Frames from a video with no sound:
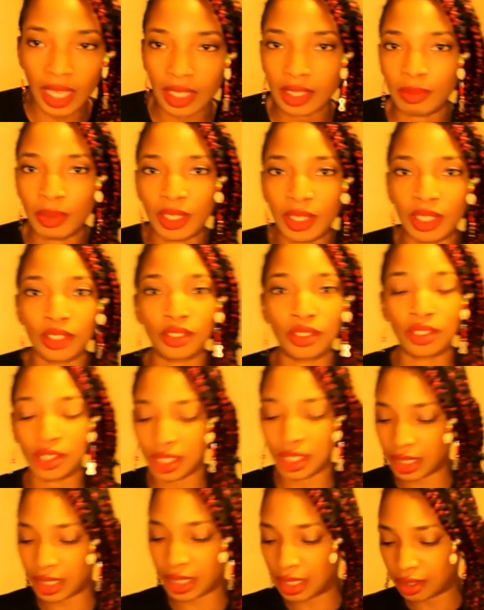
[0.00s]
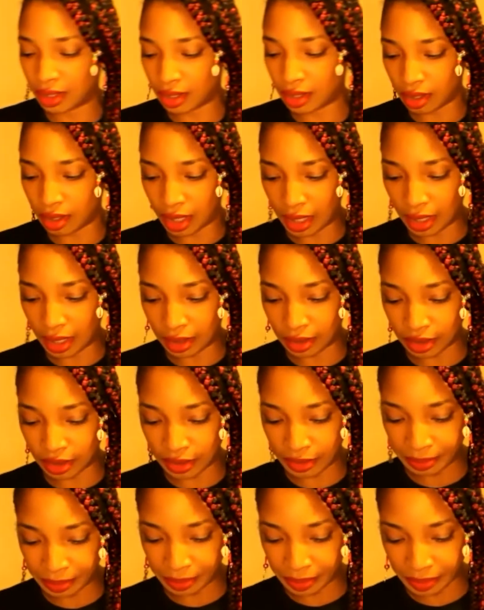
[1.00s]
because you're just into your house.
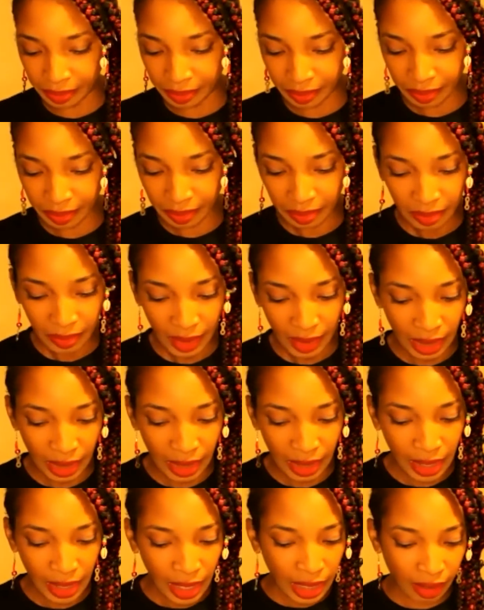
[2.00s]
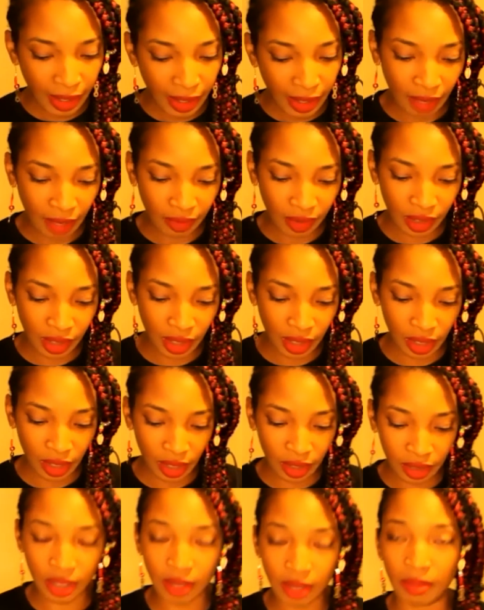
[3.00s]
Now I have on
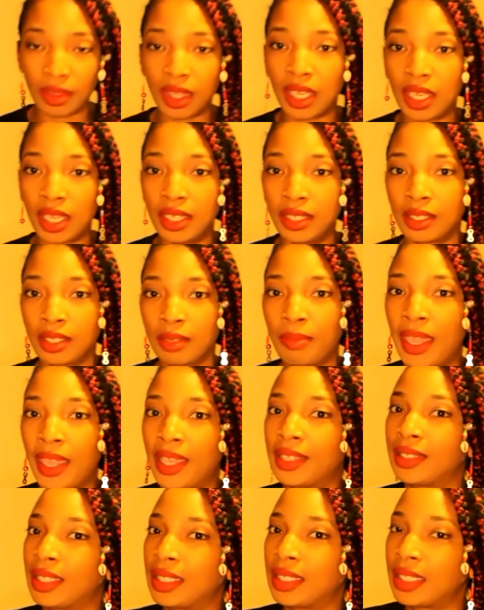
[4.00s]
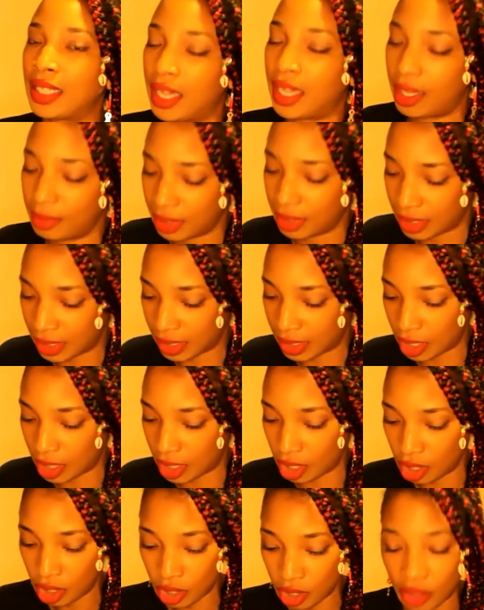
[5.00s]
here some things to pass the time, because
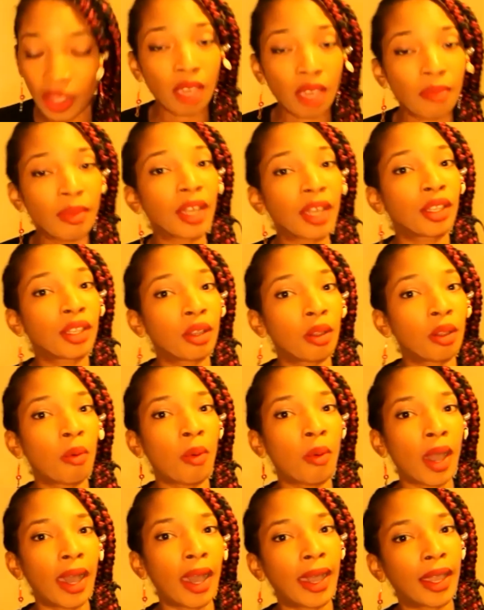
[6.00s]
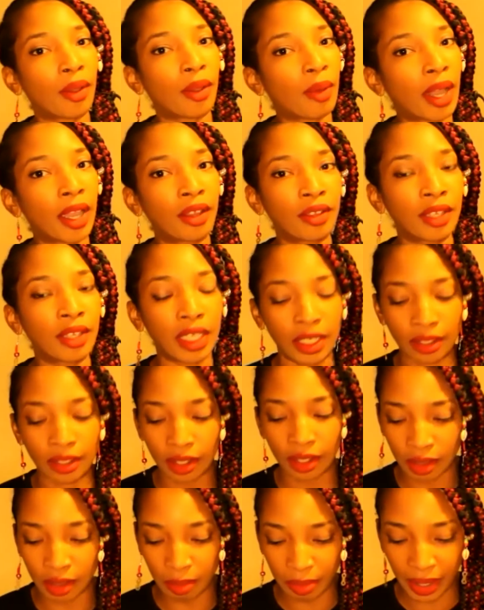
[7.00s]
again, think about your why. Why are you getting
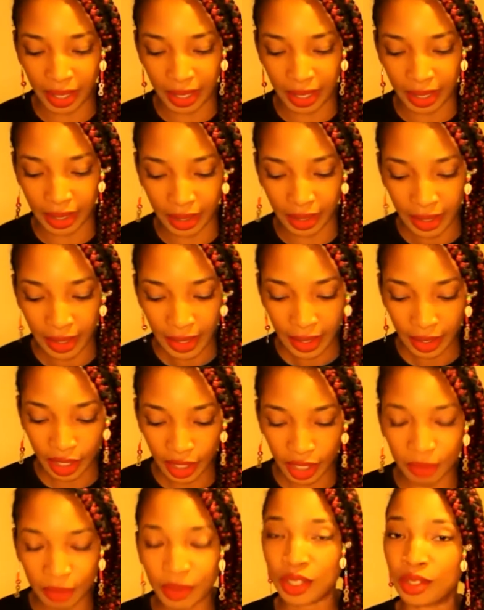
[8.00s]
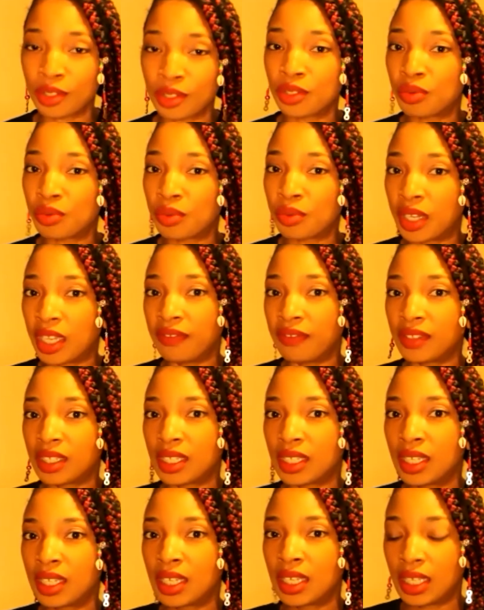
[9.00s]
on the bike? So Zwift,
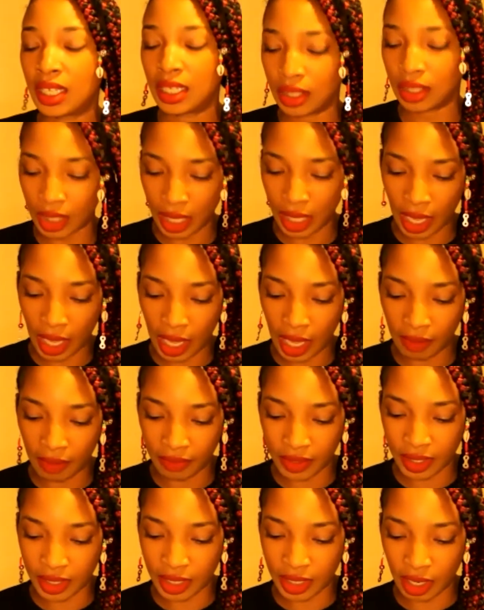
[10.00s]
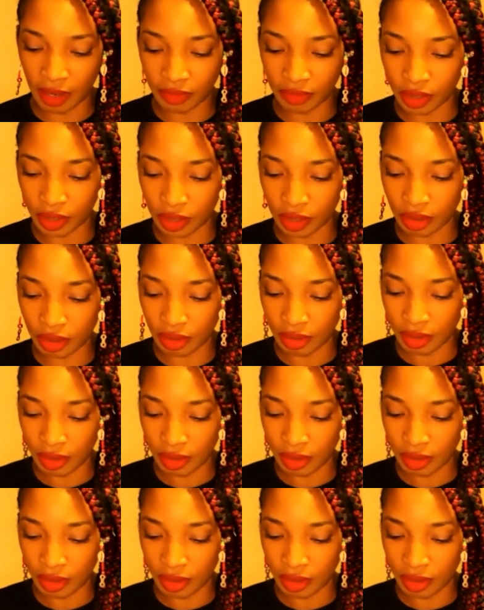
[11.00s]
I have several